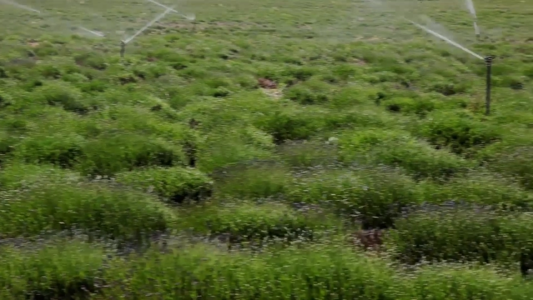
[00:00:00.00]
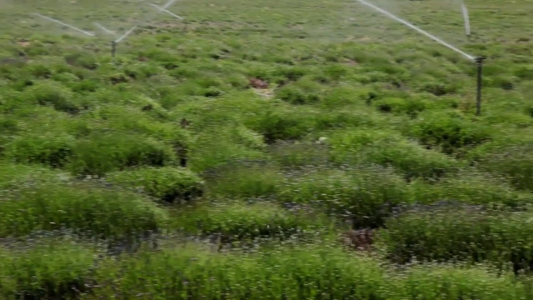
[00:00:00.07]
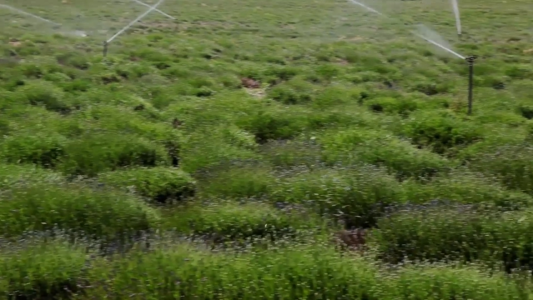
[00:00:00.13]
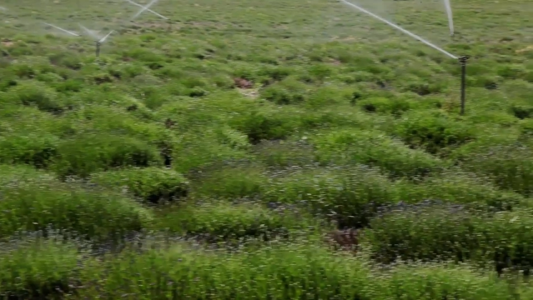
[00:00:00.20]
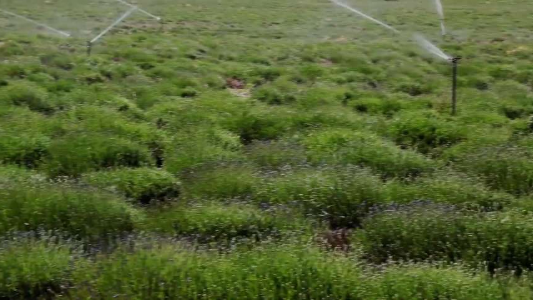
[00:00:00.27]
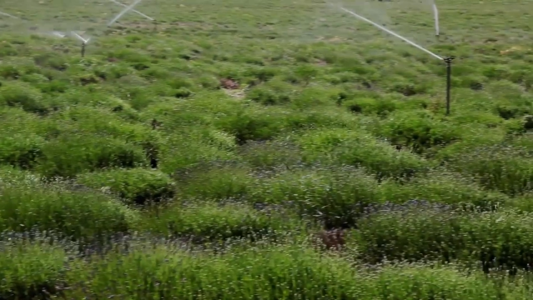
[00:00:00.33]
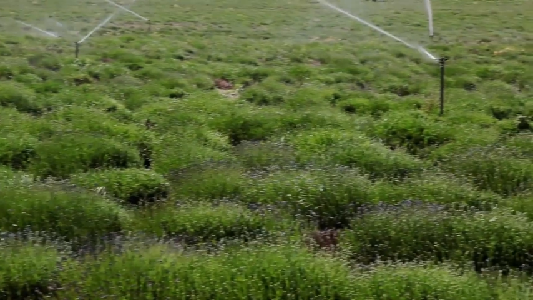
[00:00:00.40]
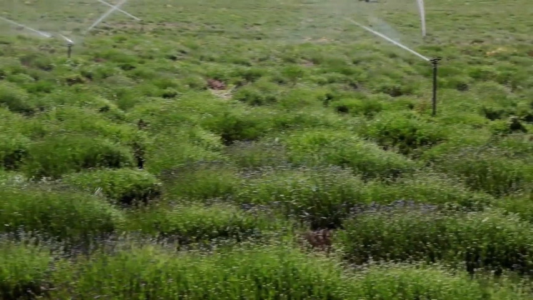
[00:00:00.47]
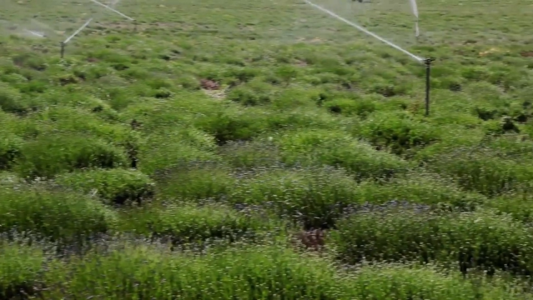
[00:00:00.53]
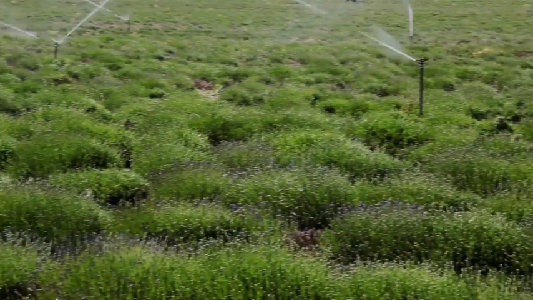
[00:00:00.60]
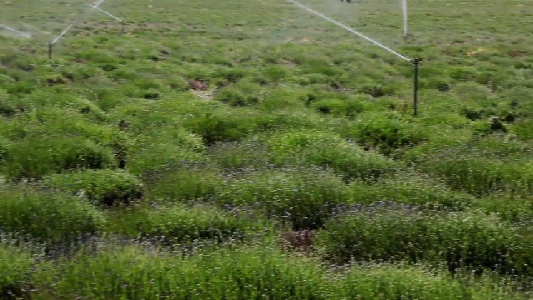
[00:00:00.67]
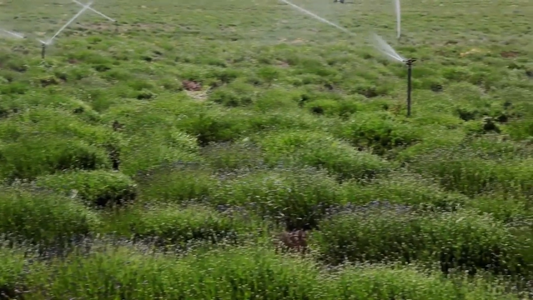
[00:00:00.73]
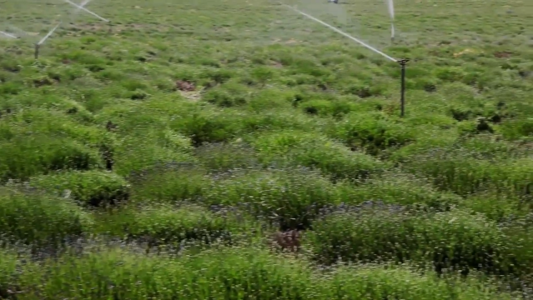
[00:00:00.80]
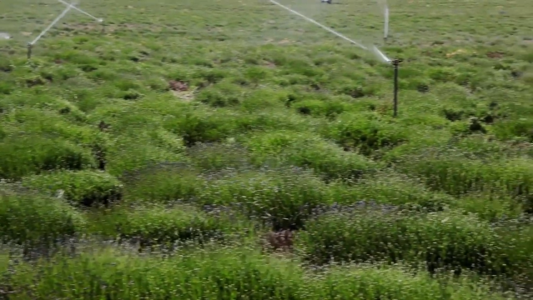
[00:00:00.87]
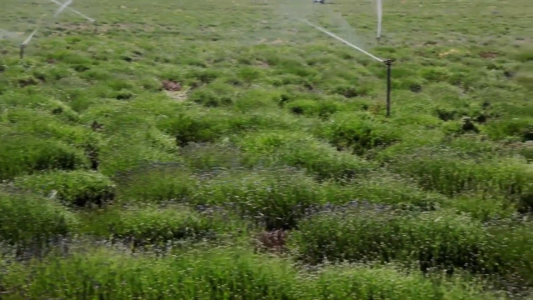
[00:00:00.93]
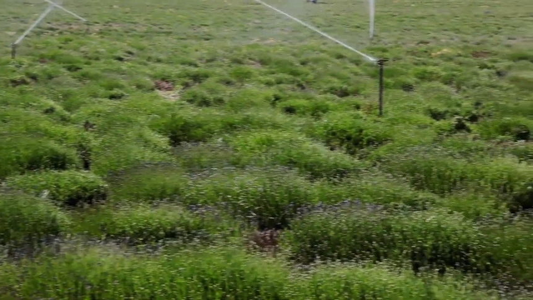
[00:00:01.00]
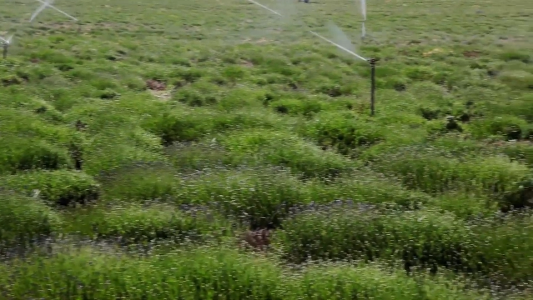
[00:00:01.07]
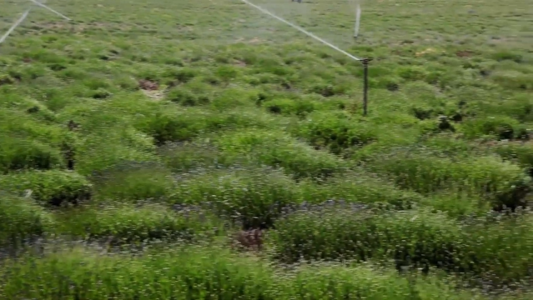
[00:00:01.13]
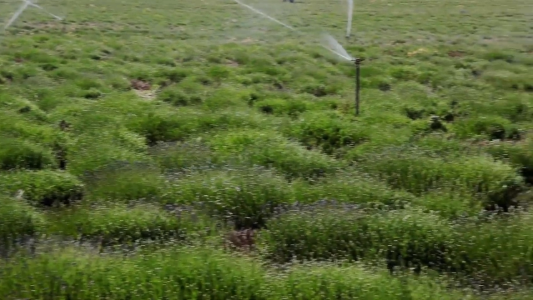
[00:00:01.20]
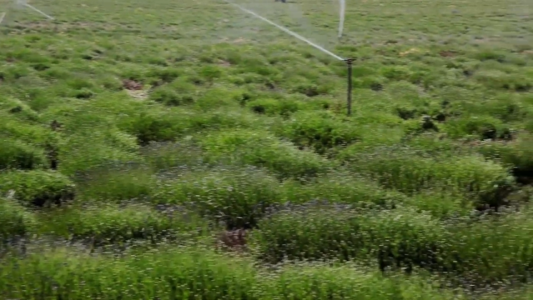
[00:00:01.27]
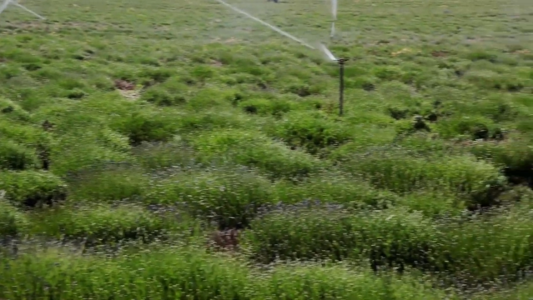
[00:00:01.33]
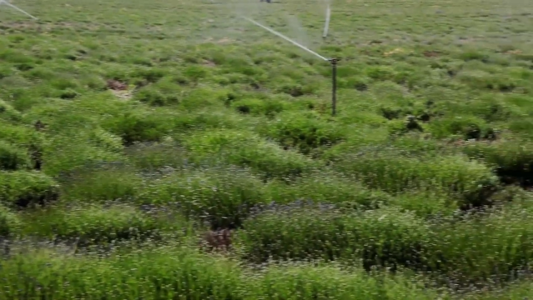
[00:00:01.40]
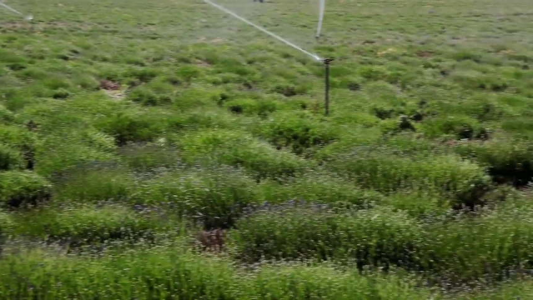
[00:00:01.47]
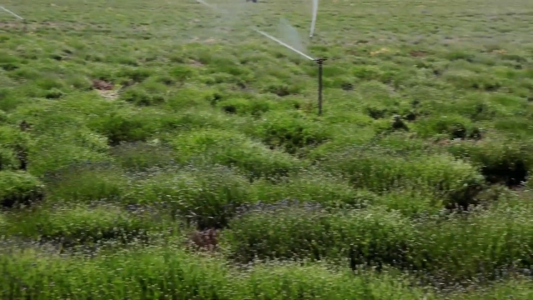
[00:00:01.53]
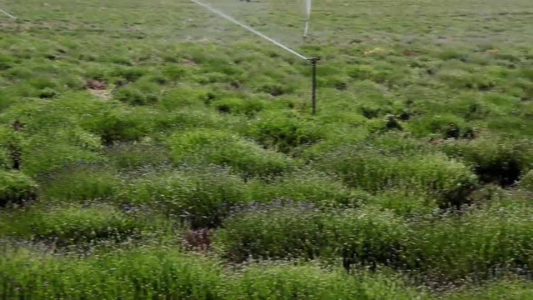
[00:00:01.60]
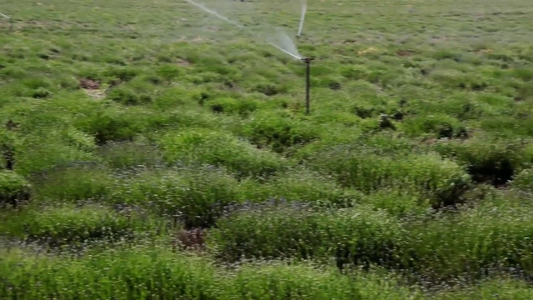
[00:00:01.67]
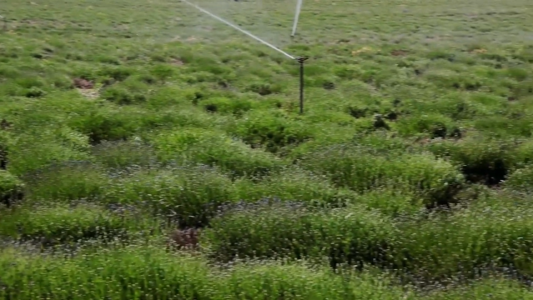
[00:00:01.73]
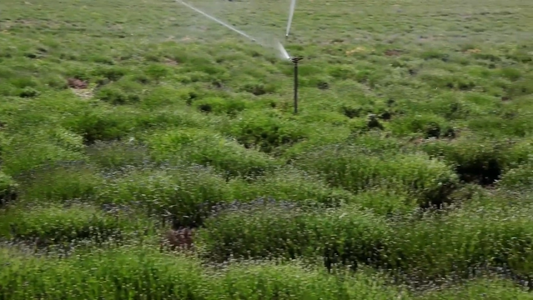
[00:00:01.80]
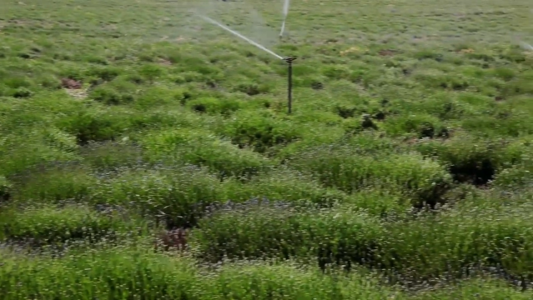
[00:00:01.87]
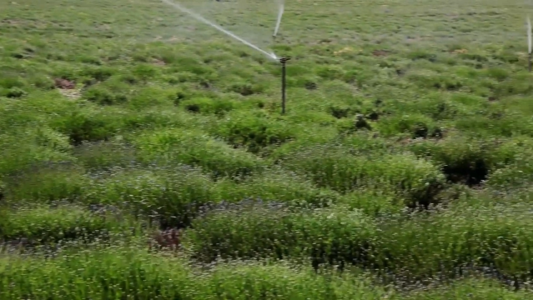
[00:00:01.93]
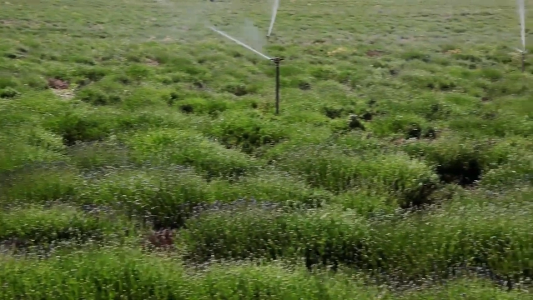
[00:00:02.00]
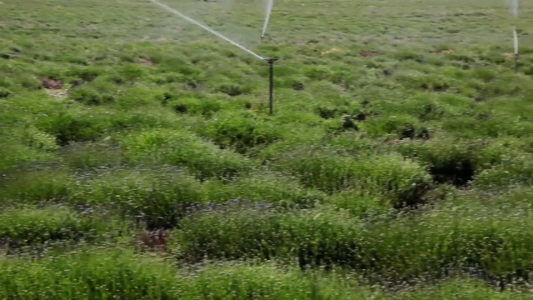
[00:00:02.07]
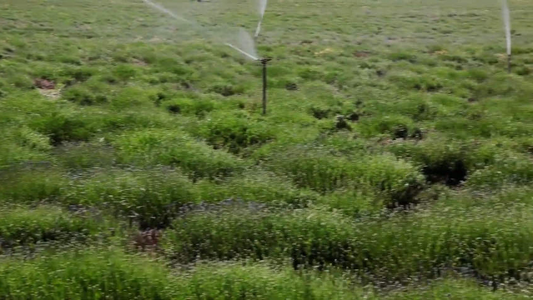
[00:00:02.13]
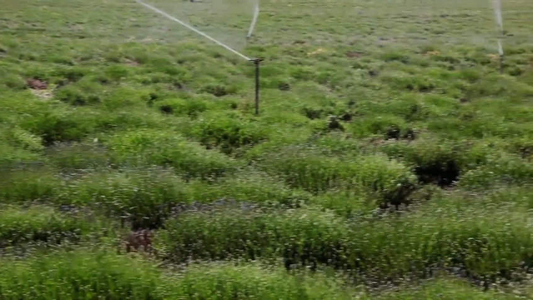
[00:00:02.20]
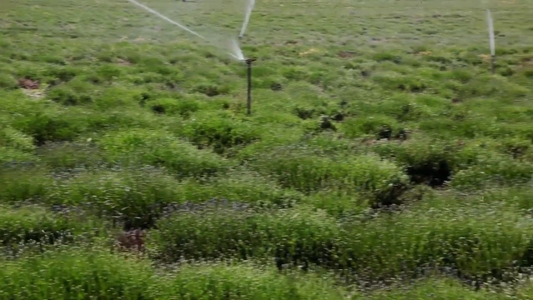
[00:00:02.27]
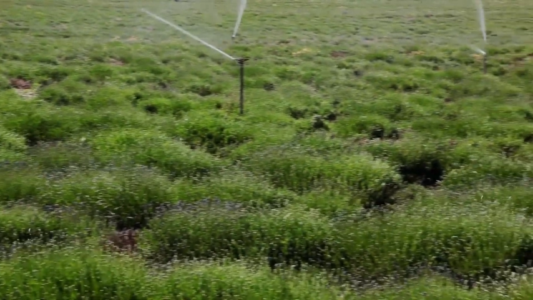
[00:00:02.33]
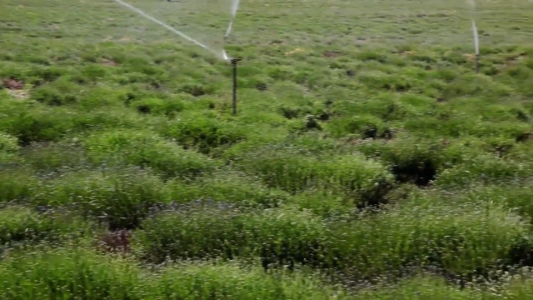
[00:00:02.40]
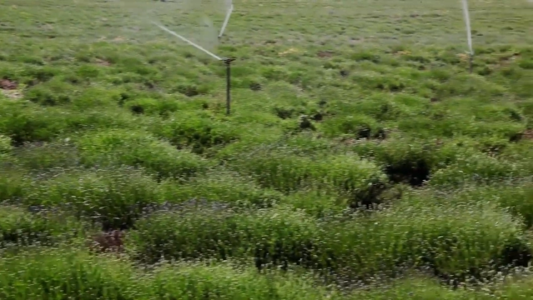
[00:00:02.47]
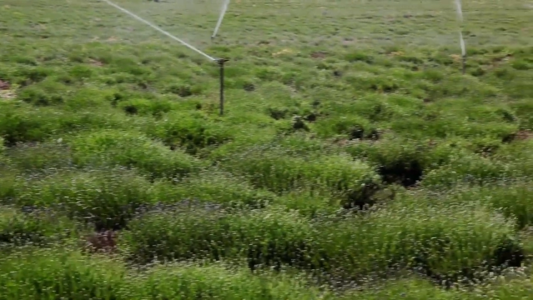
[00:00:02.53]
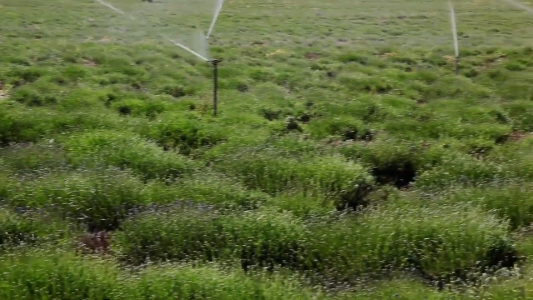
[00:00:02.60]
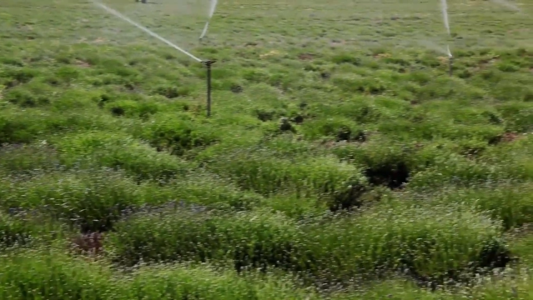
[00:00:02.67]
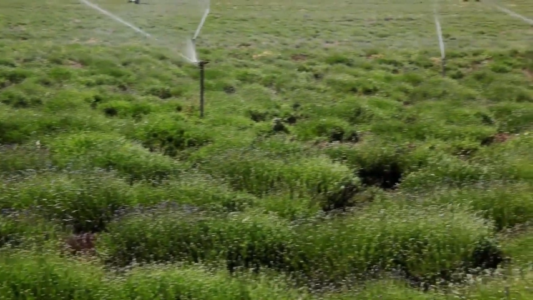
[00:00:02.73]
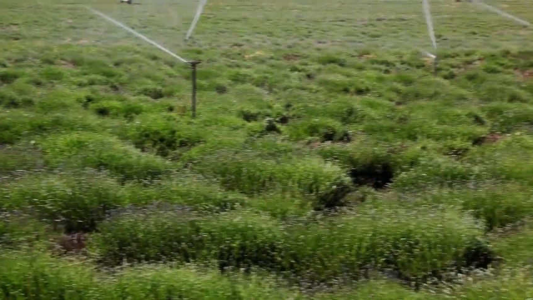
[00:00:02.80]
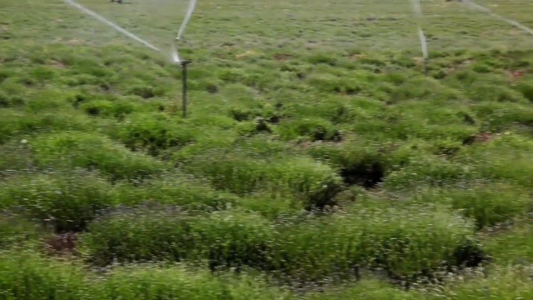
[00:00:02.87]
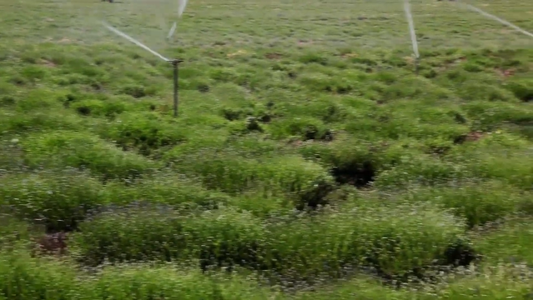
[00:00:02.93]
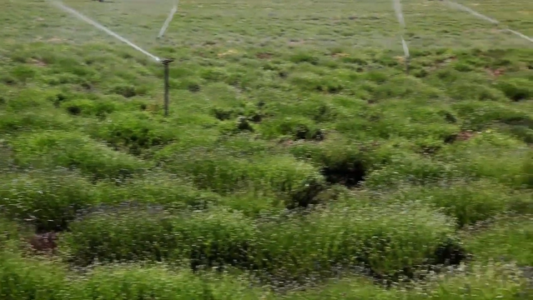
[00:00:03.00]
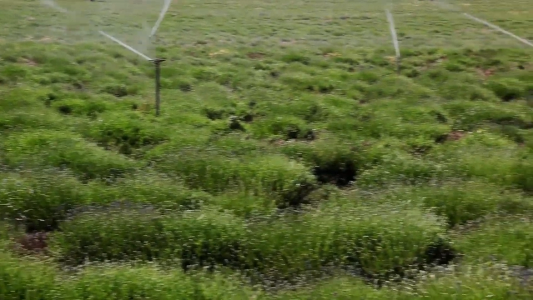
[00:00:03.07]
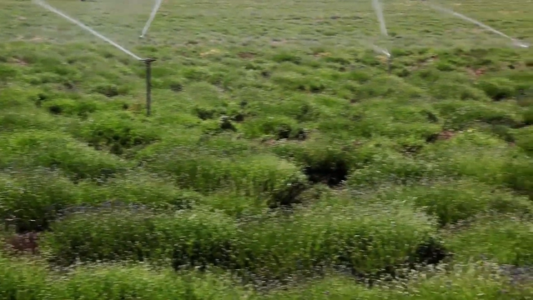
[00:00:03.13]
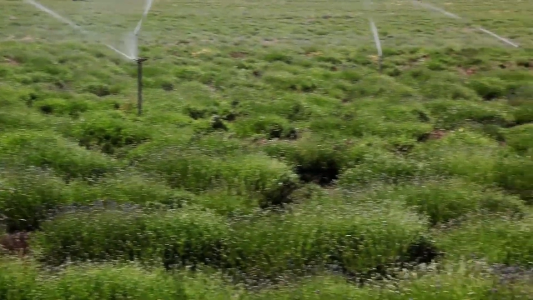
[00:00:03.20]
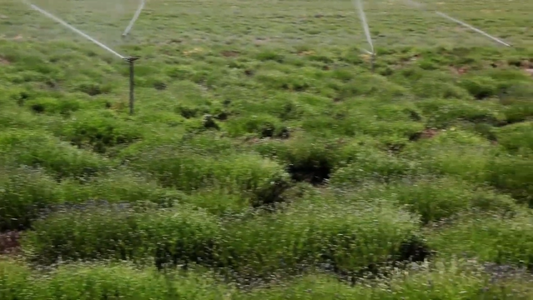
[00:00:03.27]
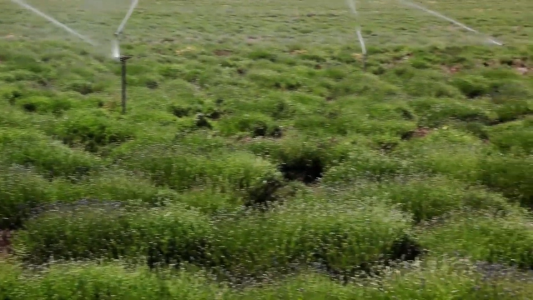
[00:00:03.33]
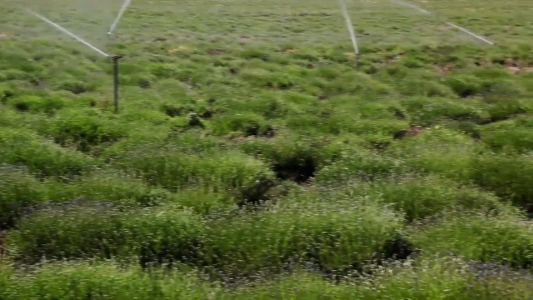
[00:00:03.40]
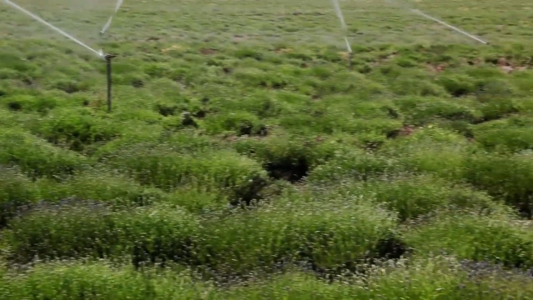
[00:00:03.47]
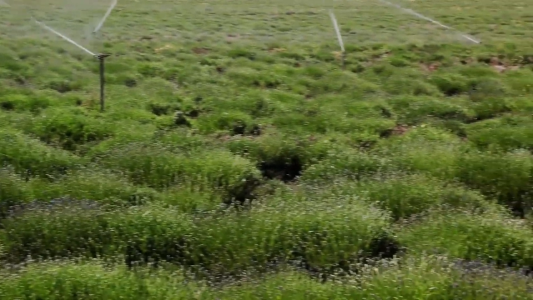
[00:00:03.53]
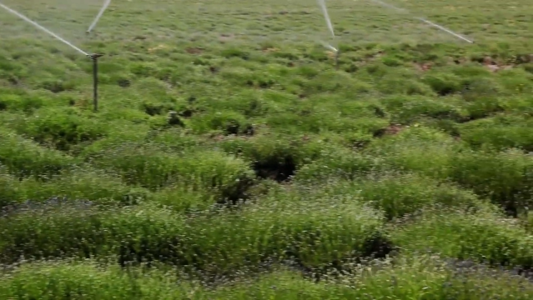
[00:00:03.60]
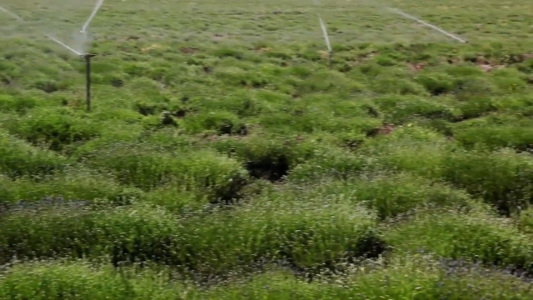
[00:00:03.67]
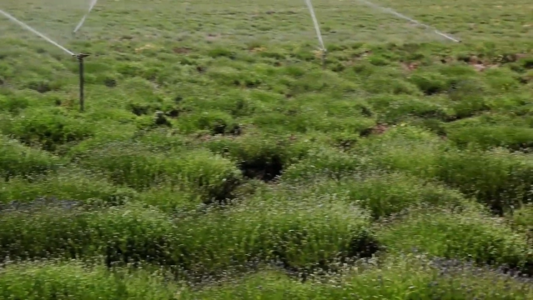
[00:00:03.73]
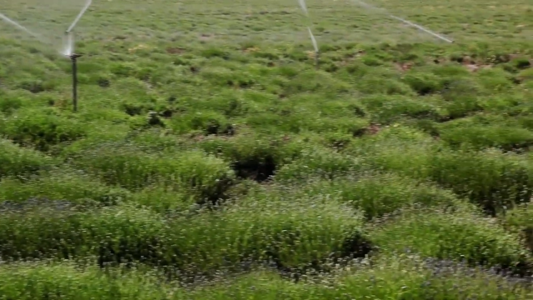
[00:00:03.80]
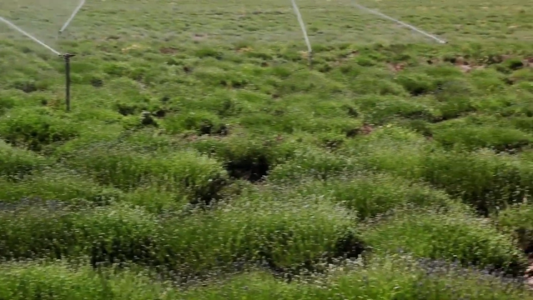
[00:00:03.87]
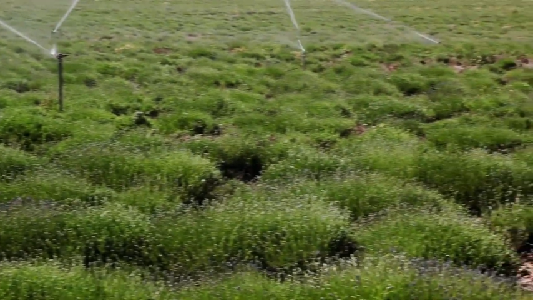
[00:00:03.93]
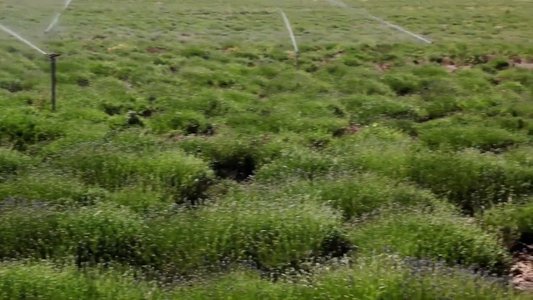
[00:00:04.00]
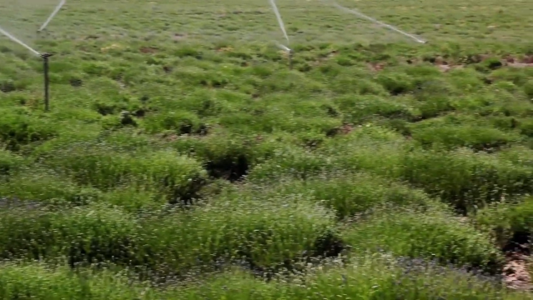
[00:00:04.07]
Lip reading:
No face is visible, so there are no lips to read.